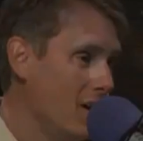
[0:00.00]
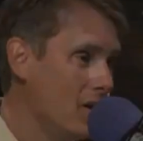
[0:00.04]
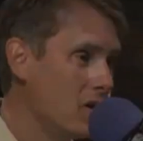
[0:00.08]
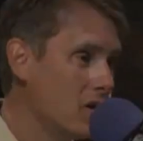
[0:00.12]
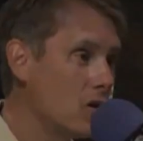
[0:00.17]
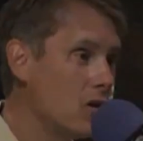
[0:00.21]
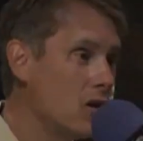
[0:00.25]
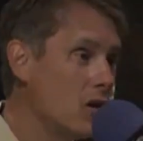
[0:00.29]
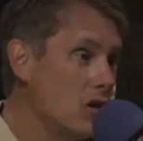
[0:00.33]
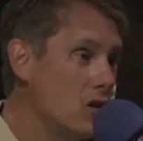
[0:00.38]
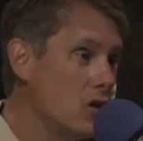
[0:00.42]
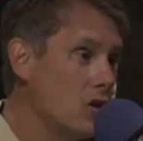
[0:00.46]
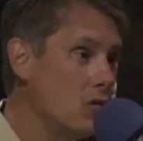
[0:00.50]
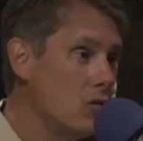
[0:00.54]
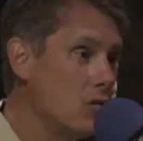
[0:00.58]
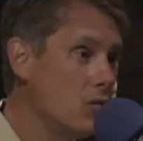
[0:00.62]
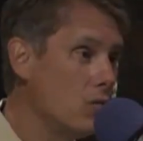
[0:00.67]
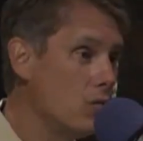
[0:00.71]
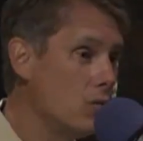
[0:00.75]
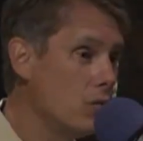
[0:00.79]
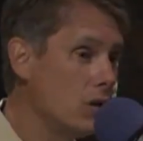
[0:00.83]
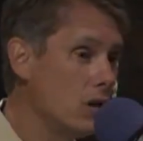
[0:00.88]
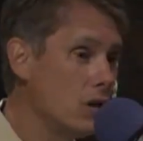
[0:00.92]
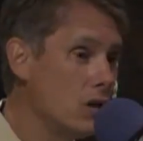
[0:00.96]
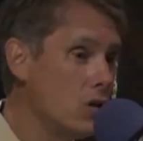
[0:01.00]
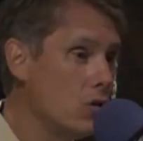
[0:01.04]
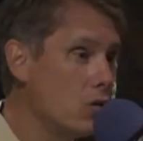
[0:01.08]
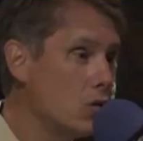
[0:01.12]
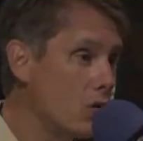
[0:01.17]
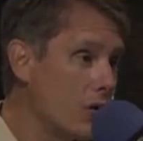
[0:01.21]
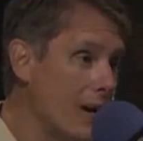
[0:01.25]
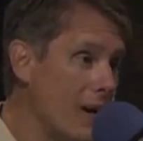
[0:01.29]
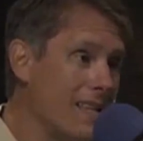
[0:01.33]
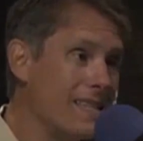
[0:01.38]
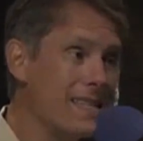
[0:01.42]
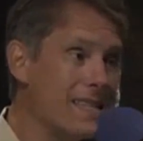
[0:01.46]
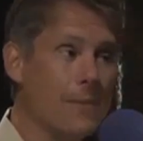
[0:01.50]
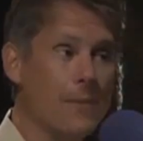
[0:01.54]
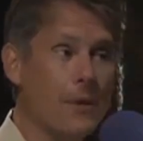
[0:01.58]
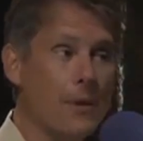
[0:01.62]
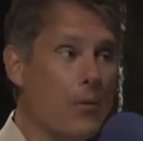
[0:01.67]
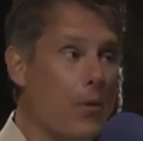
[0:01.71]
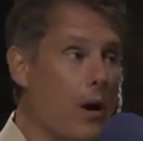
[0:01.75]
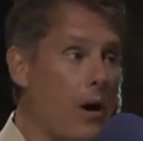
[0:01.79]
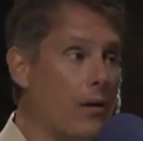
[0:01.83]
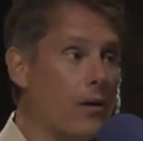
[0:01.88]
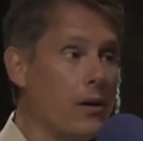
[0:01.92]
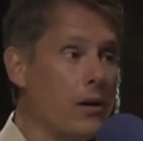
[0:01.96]
So did you yeah. did you create
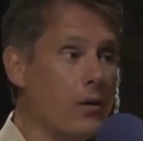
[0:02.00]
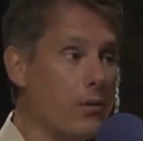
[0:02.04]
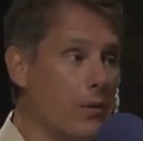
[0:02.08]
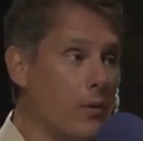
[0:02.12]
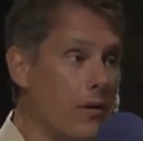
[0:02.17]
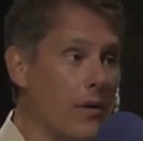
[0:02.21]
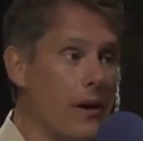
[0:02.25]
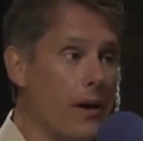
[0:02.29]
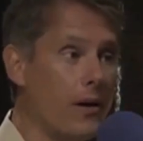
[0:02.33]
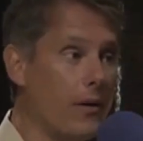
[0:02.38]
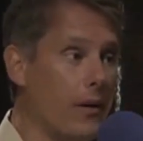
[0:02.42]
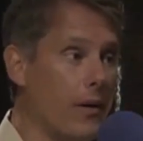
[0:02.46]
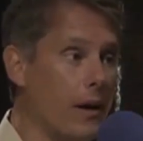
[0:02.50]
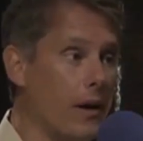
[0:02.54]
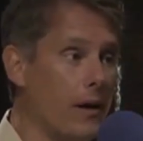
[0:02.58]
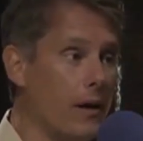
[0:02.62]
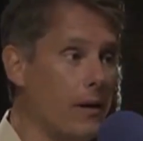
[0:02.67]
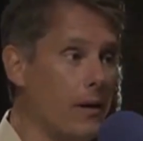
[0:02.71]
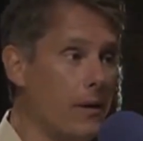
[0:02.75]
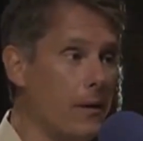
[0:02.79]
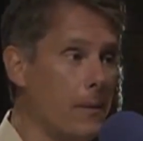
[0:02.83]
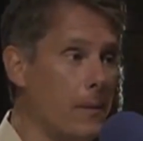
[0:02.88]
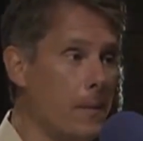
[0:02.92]
something while you were there then?